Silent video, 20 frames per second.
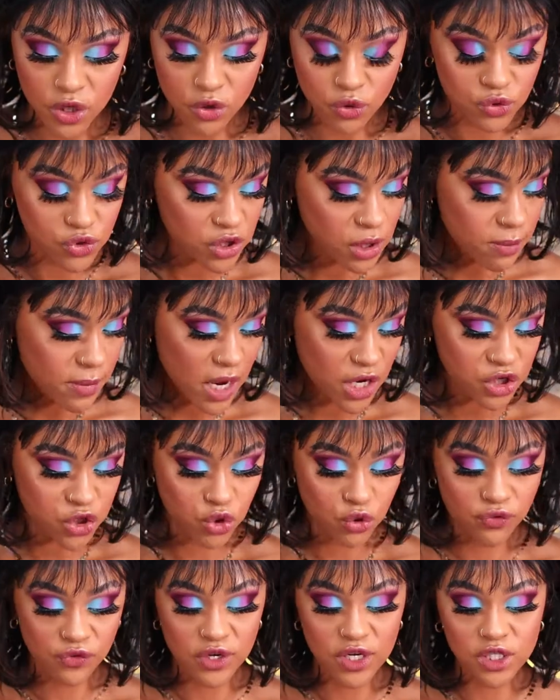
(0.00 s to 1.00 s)
using my
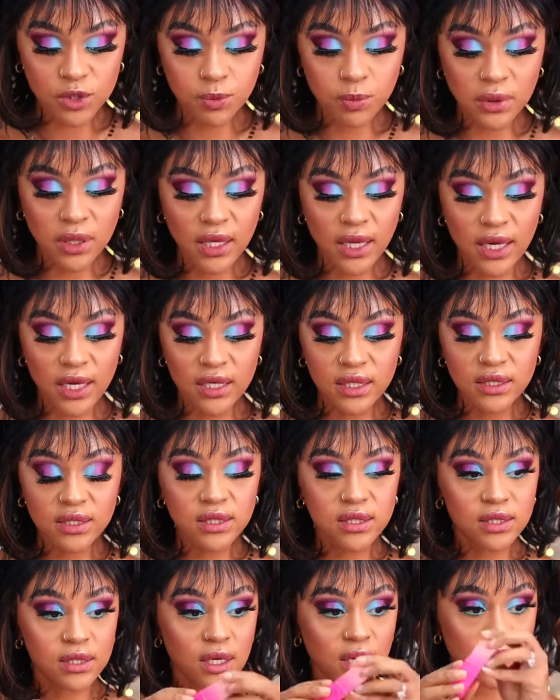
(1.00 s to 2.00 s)
Juvia's
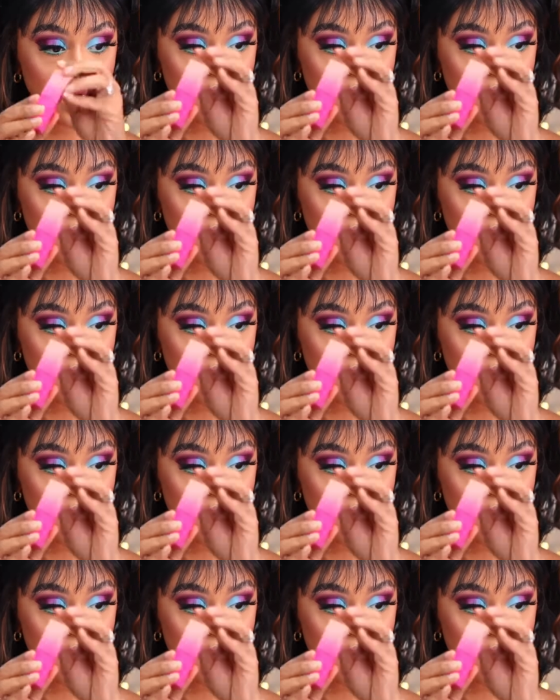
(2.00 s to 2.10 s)
Place,